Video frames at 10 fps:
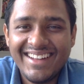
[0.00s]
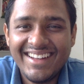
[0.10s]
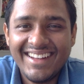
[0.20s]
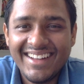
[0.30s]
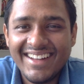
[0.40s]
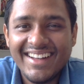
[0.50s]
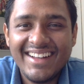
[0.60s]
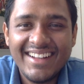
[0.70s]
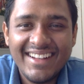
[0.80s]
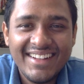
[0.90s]

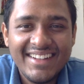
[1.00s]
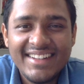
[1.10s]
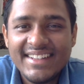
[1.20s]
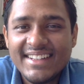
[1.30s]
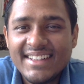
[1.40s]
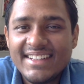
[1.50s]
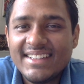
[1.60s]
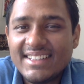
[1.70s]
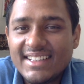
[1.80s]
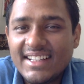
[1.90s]

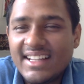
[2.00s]
[no speech]